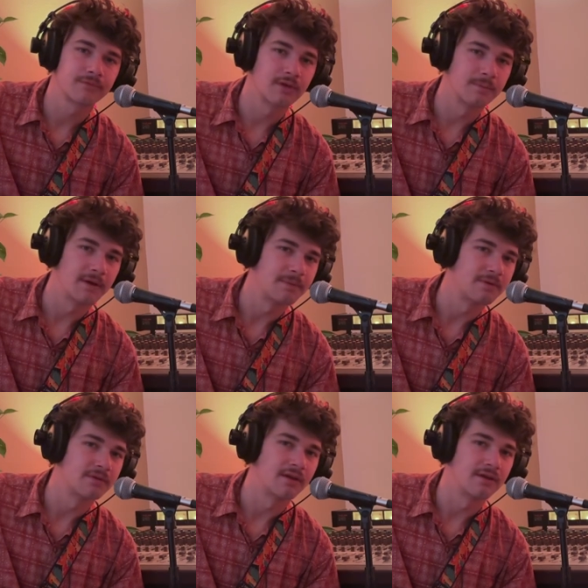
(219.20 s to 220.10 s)
I'm happy
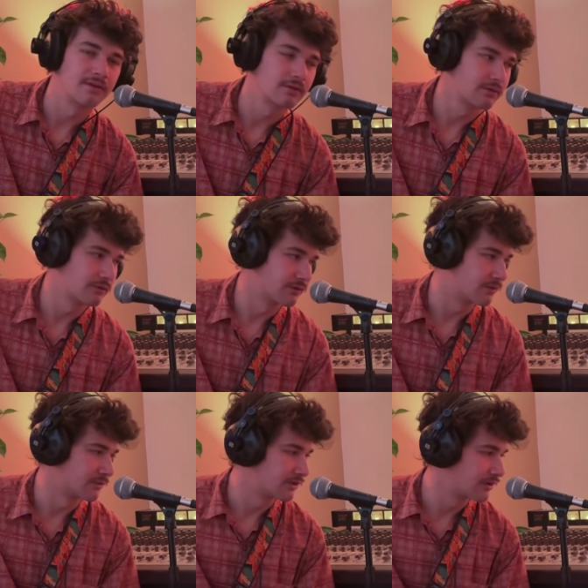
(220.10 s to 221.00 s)
with that. The
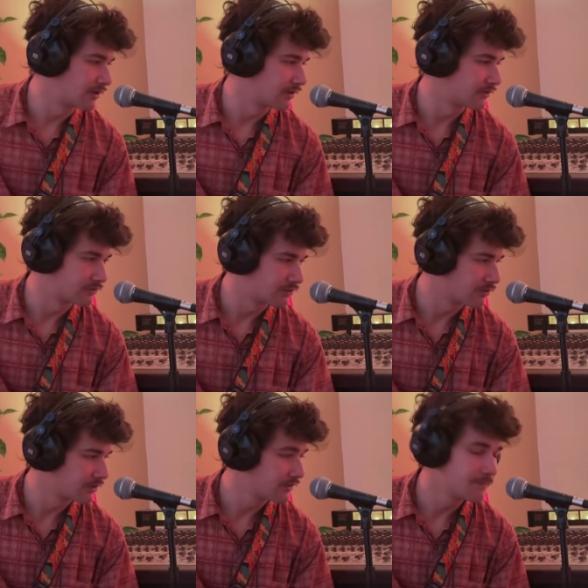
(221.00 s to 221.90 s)
rhythm guitar is
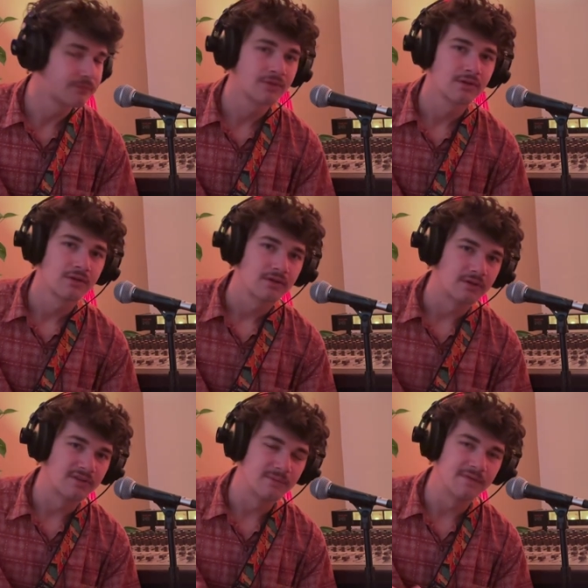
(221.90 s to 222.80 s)
recorded.
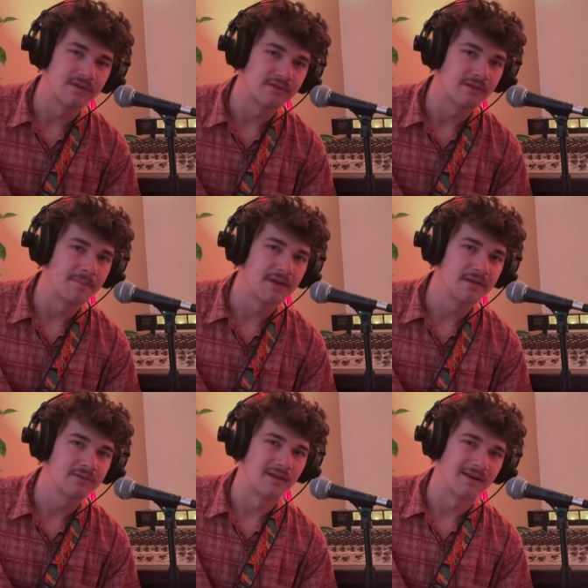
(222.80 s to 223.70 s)
Let's move on to the
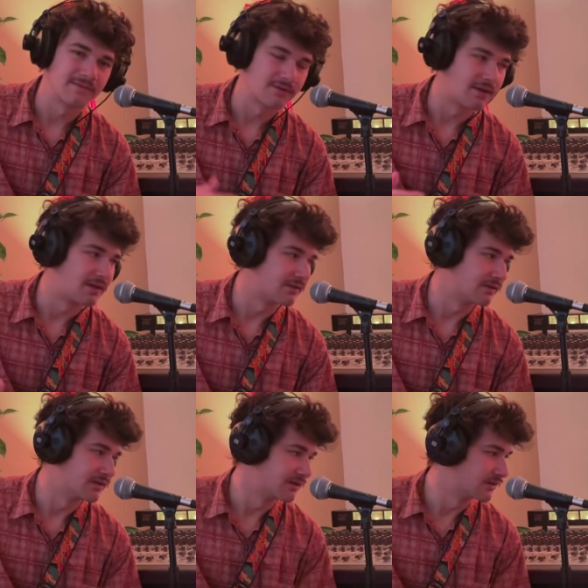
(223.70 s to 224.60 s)
bass. Then after that, the
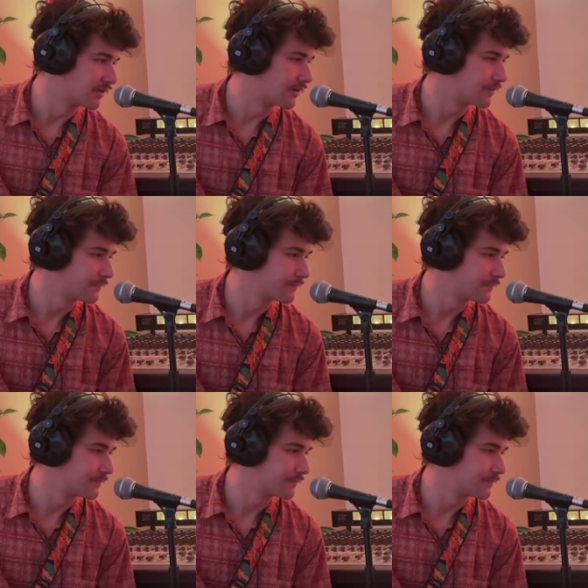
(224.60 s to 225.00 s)
lead guitar.